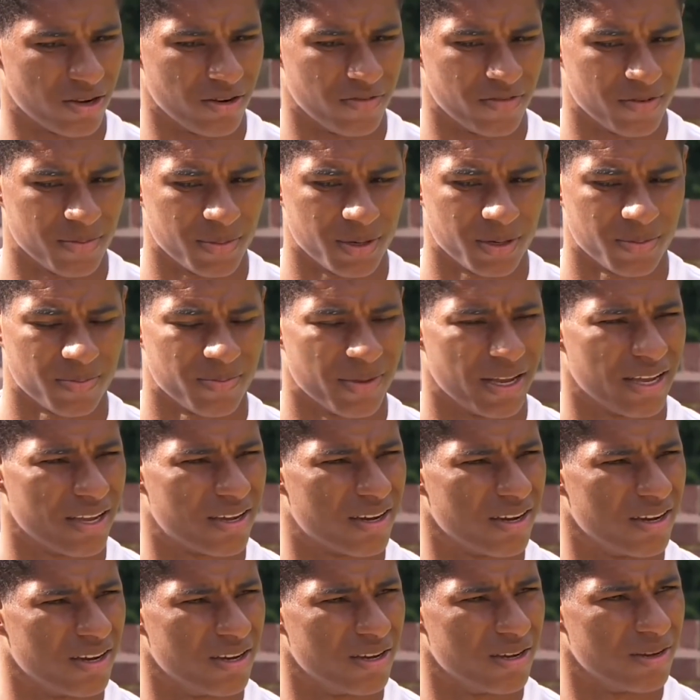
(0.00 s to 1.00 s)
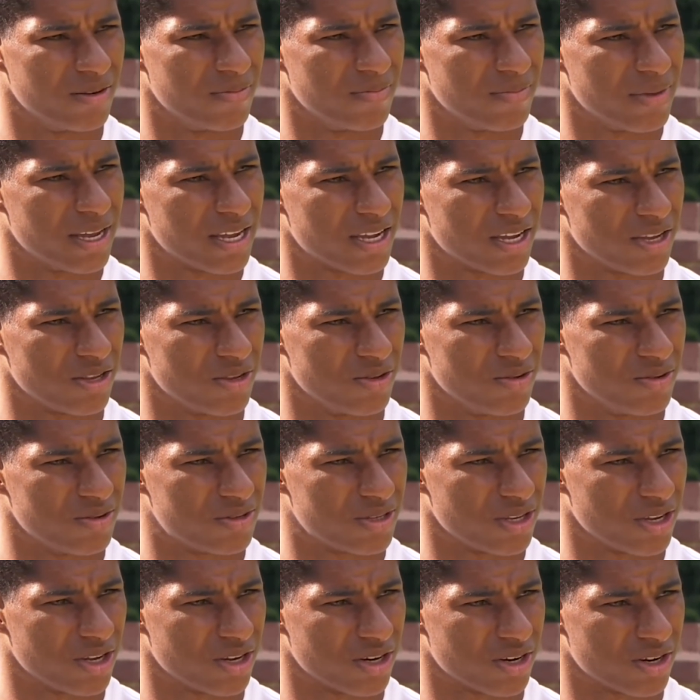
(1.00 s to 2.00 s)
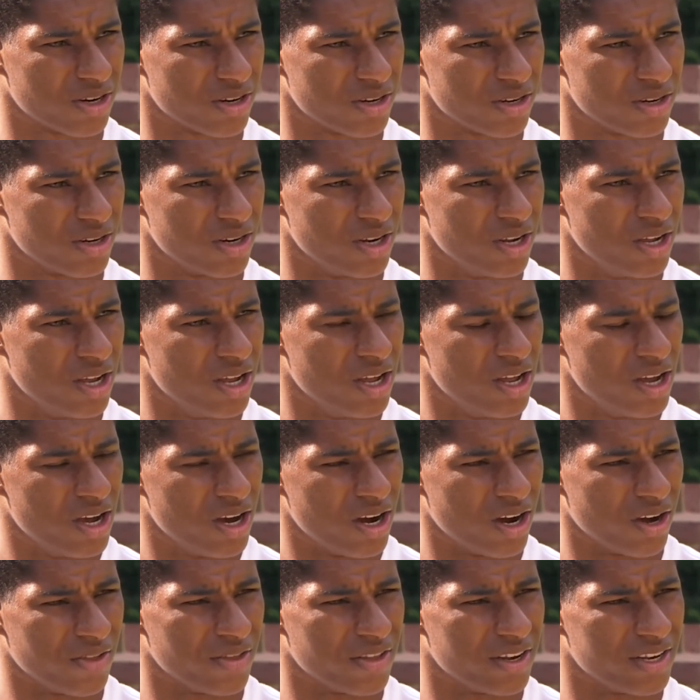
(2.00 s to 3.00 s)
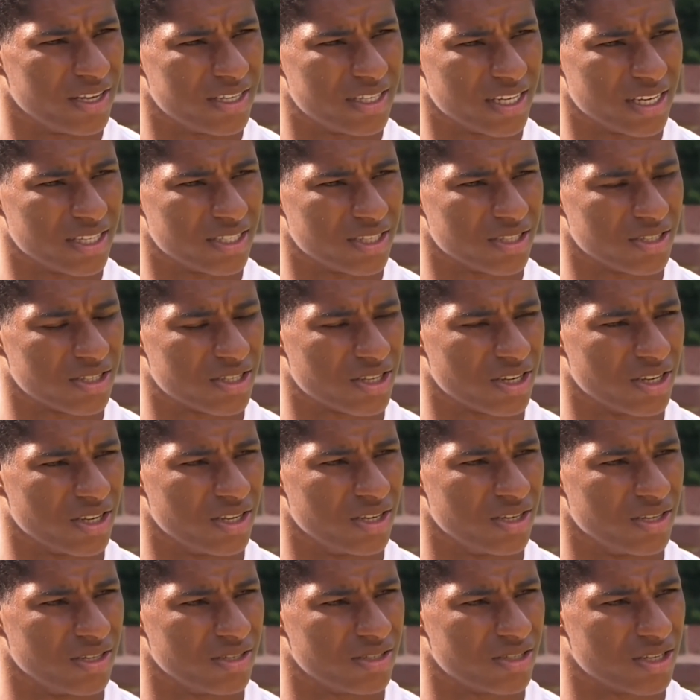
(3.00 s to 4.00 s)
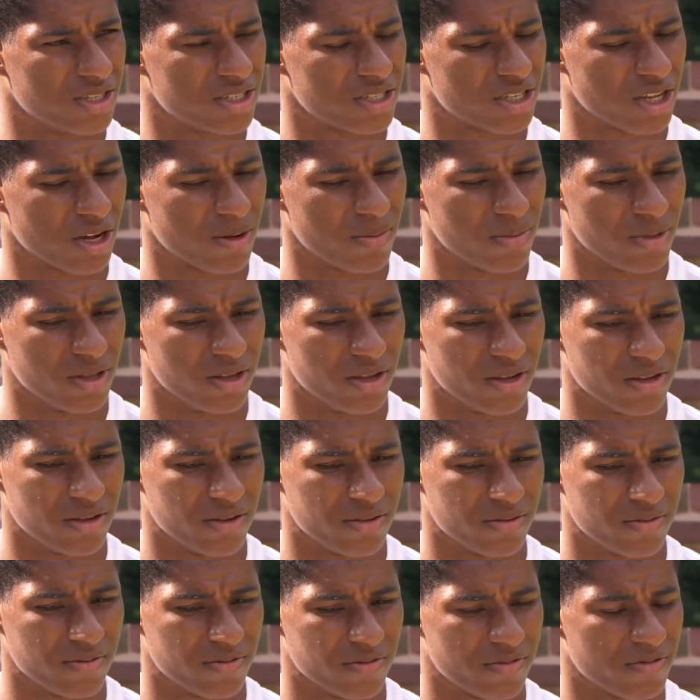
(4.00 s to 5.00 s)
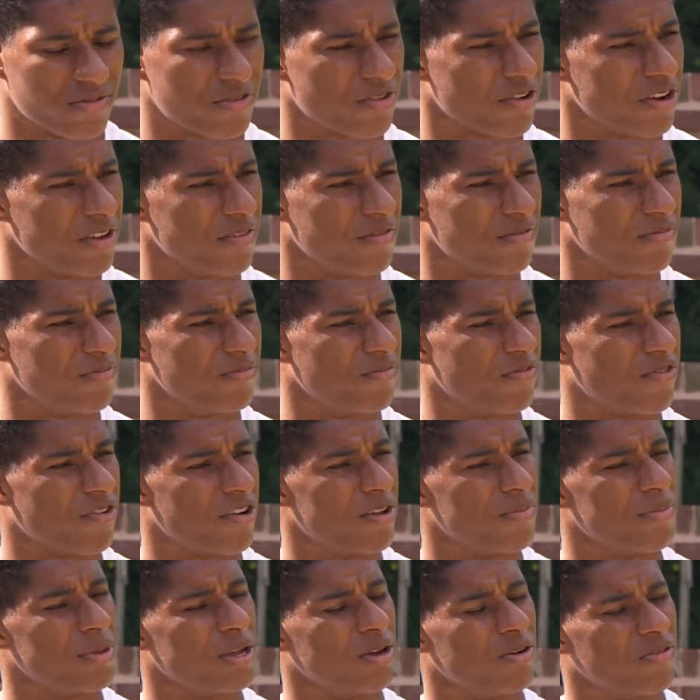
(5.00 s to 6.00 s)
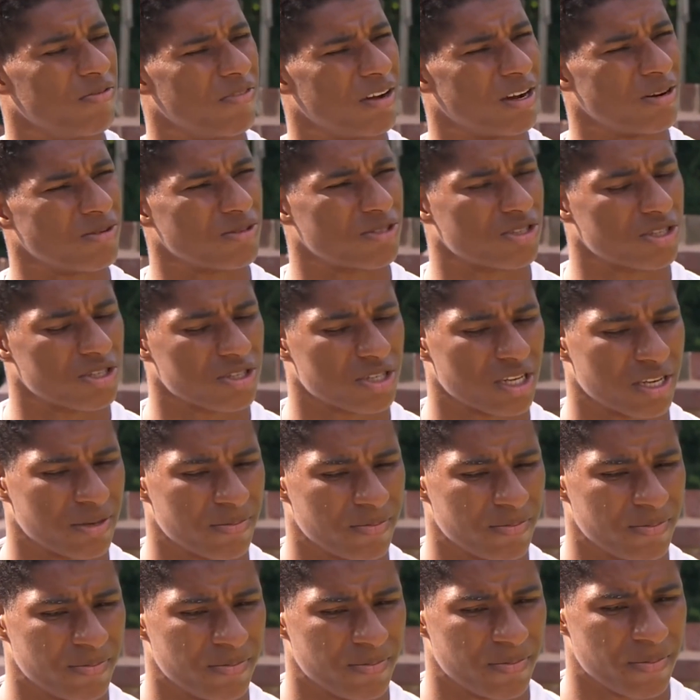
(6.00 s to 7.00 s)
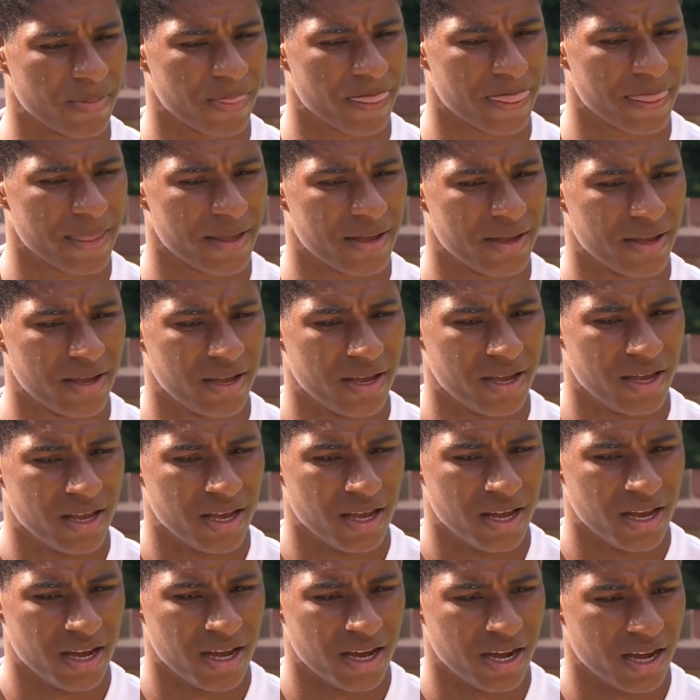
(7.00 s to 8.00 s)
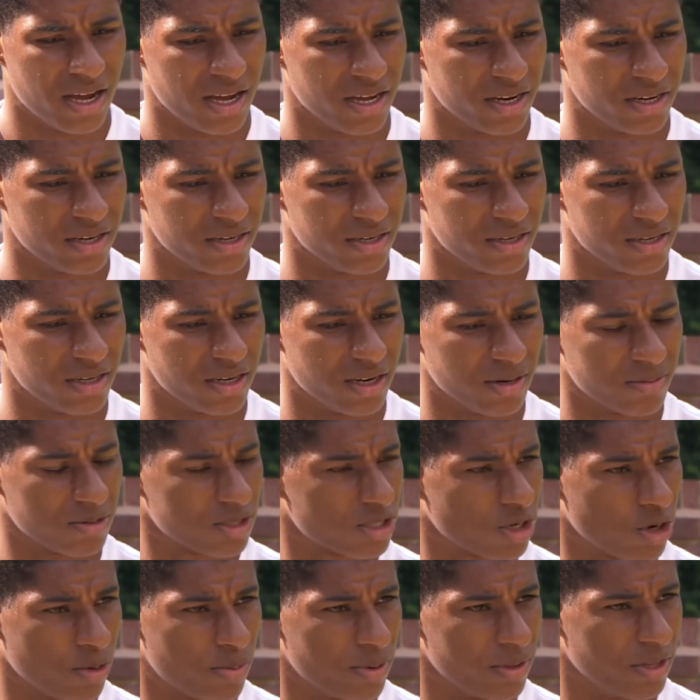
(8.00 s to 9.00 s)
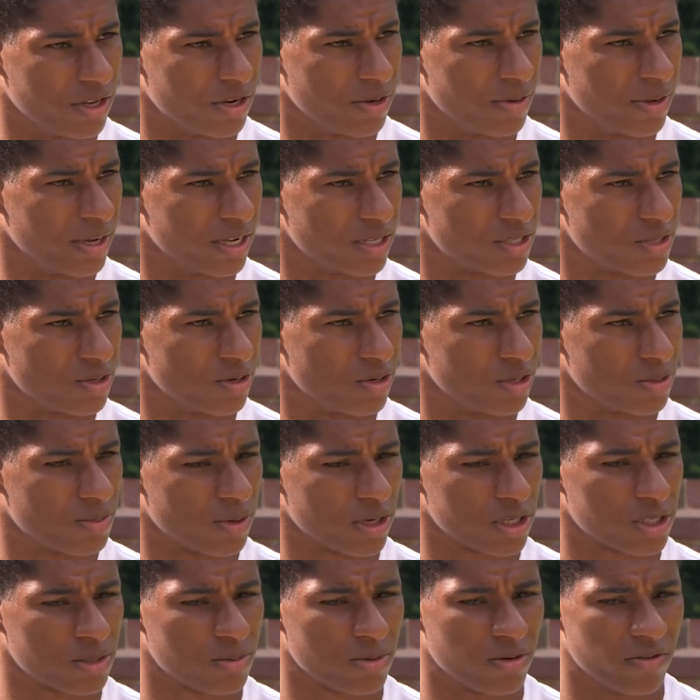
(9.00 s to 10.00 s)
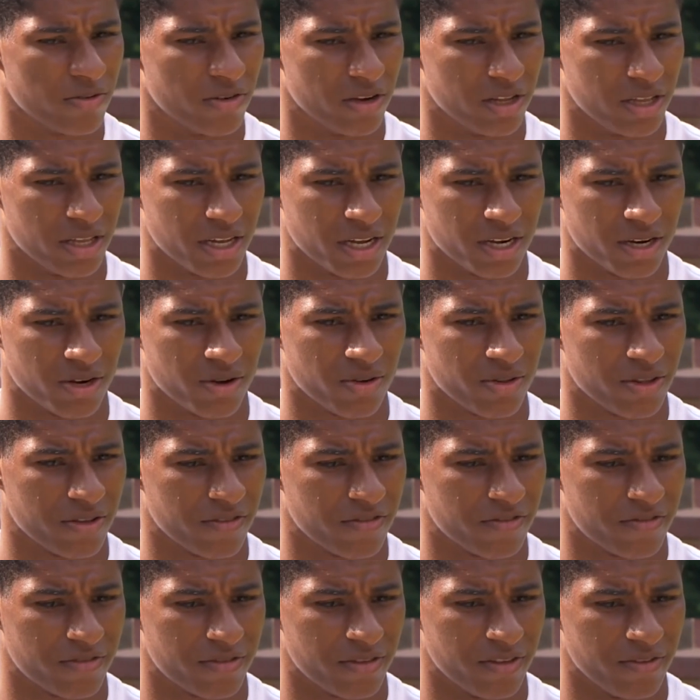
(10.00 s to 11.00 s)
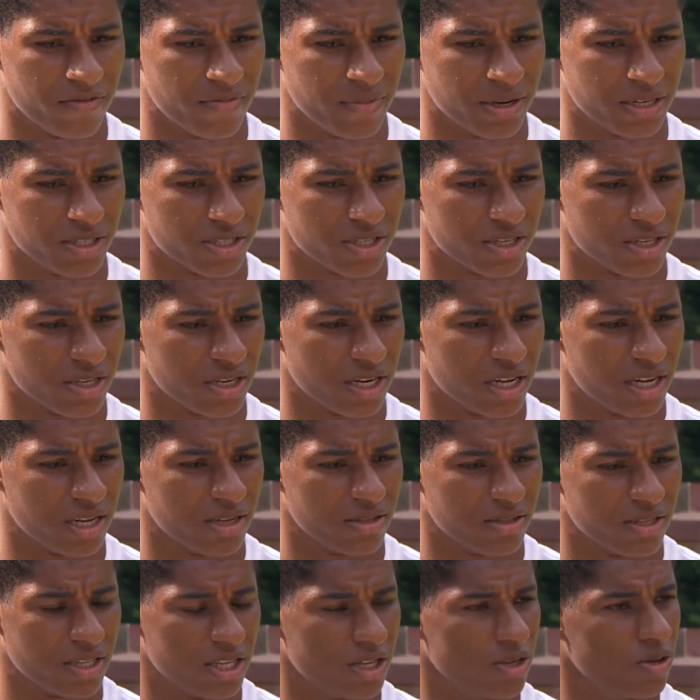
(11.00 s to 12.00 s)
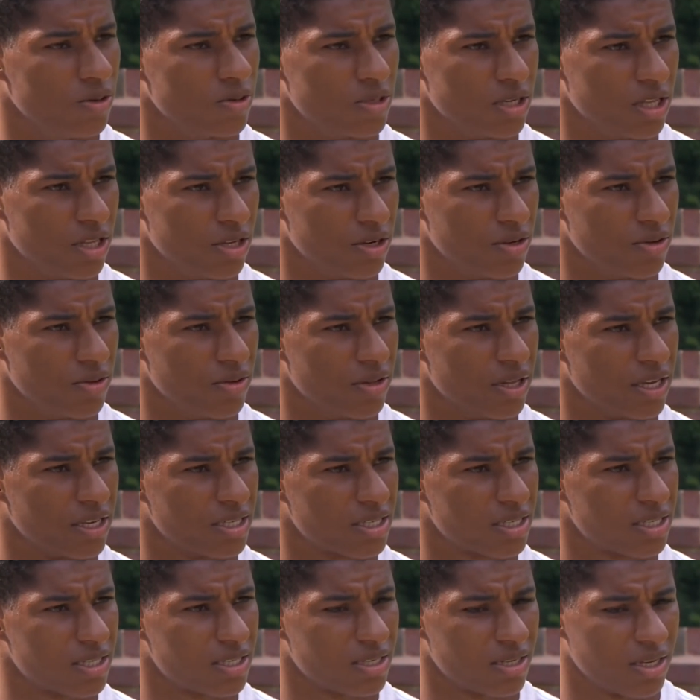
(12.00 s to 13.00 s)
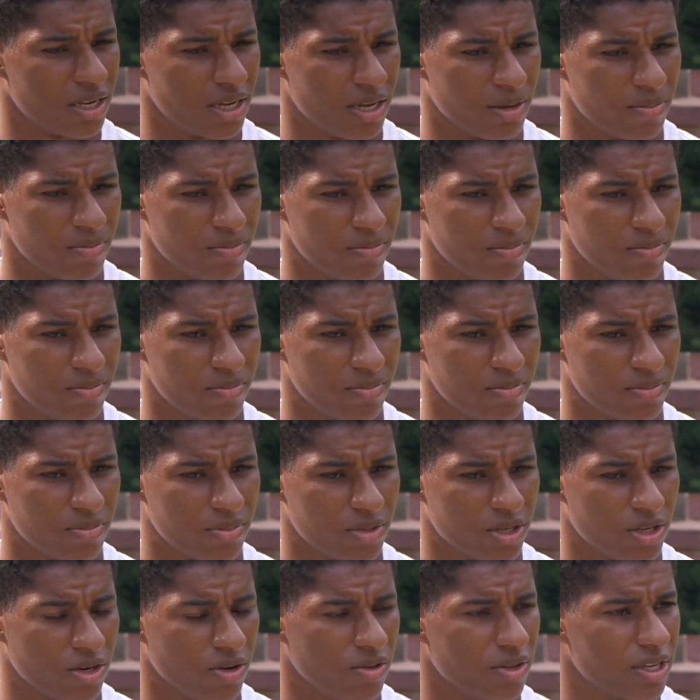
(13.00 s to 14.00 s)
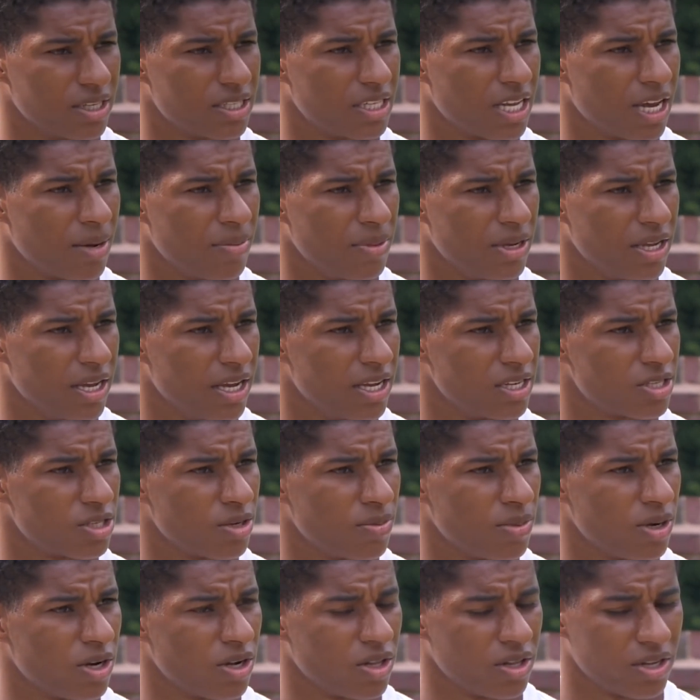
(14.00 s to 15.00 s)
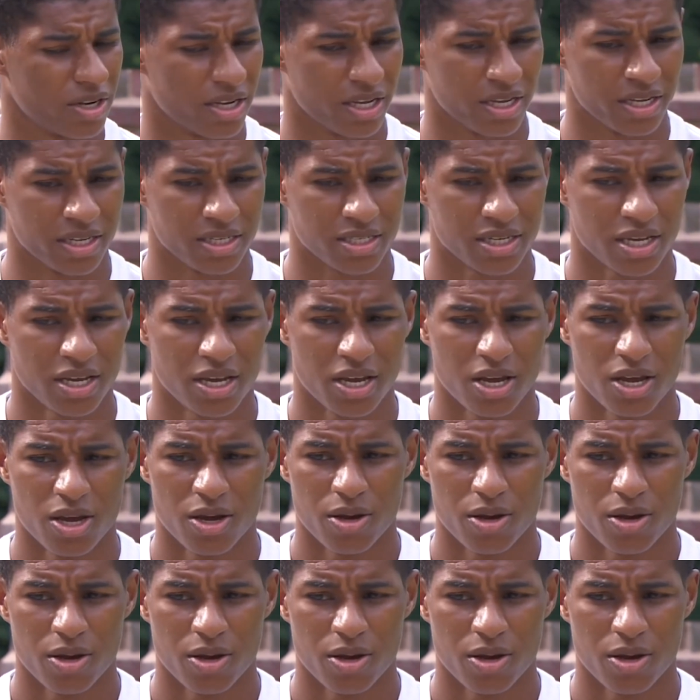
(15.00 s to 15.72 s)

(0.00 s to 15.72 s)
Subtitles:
the government make a U-turn on the decision to stop the free meal vouchers. And I'm just hoping they do it as soon as possible, really. I know they've mentioned that they usually do this, you know, this time of year, summer holidays.